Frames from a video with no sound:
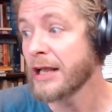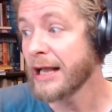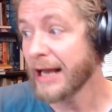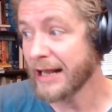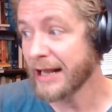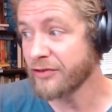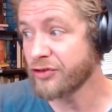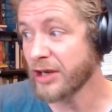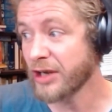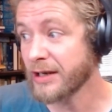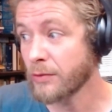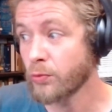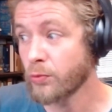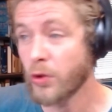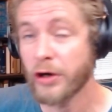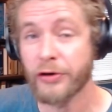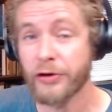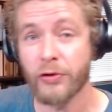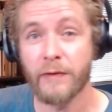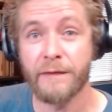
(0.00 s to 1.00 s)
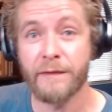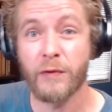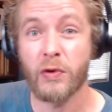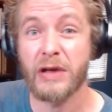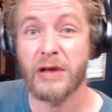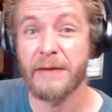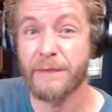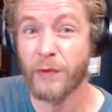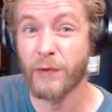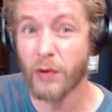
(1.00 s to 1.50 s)
and Jalen Waddle,
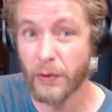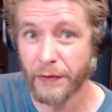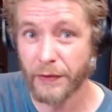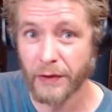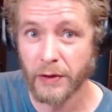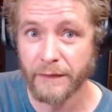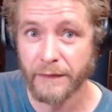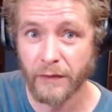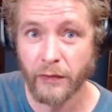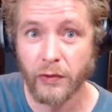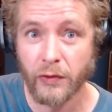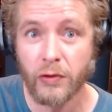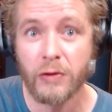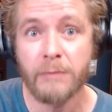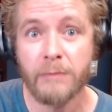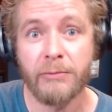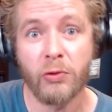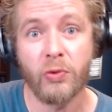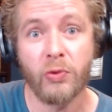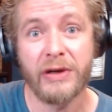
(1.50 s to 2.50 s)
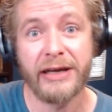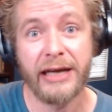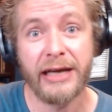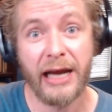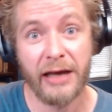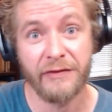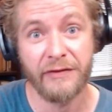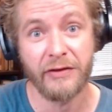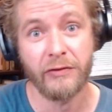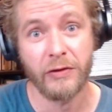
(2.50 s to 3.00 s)
44th overall, but we
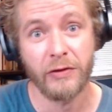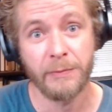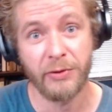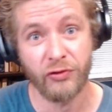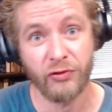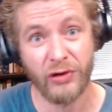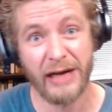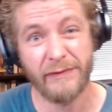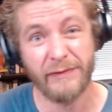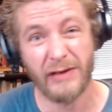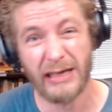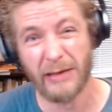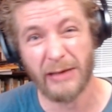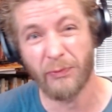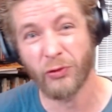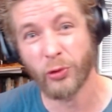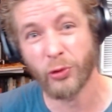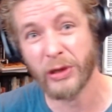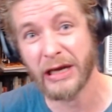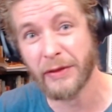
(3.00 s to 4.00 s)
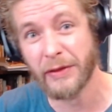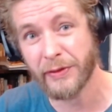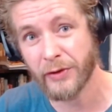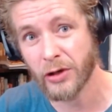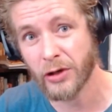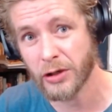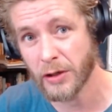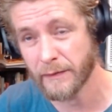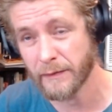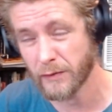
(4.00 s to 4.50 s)
as a group are drafting him
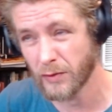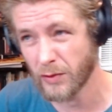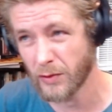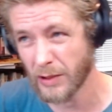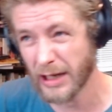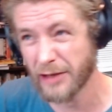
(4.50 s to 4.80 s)
23rd overall.